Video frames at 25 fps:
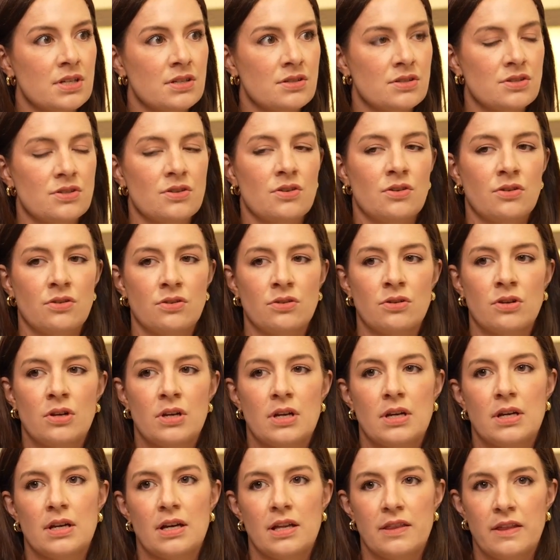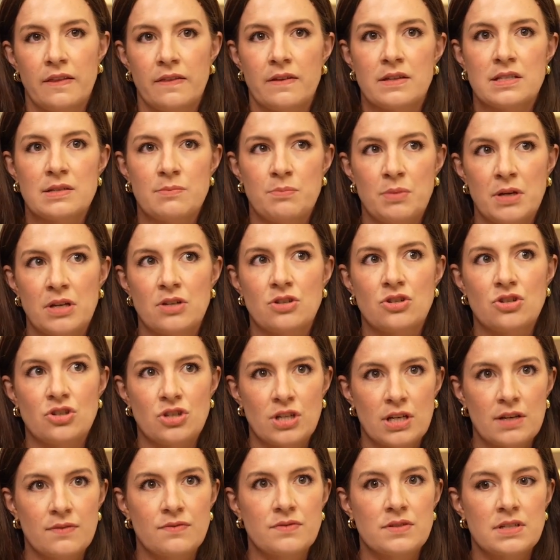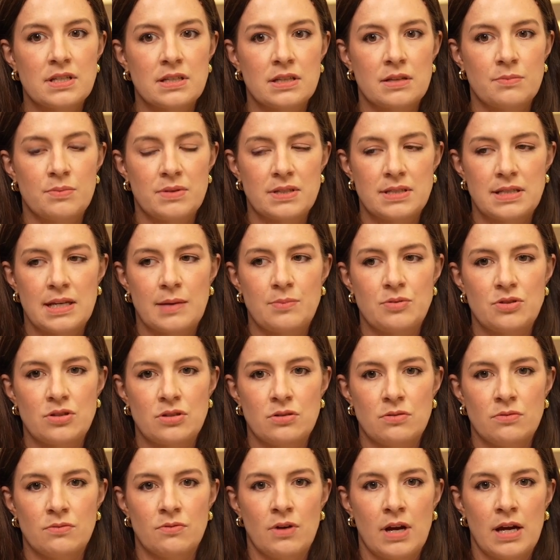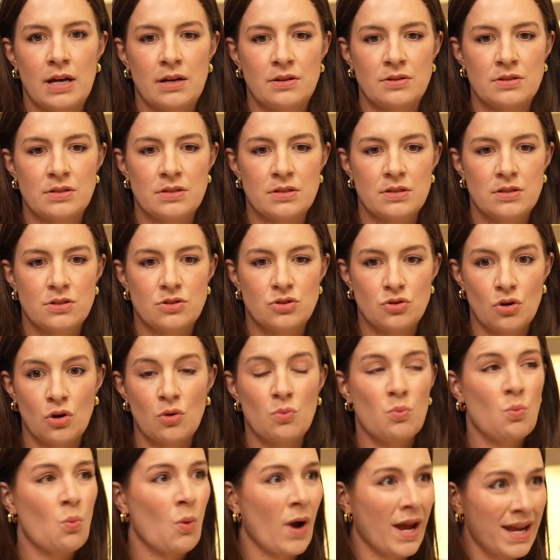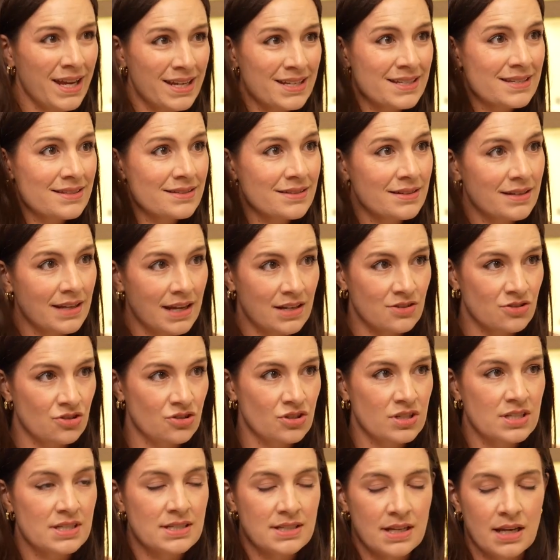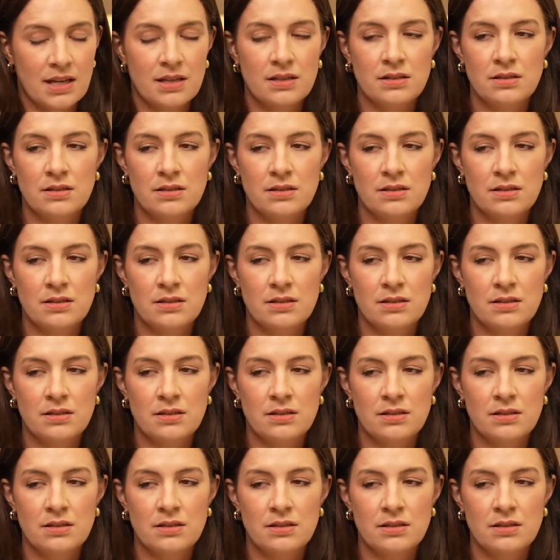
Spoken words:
And so I think there's a big shift in the perception around don't wait, as you just said.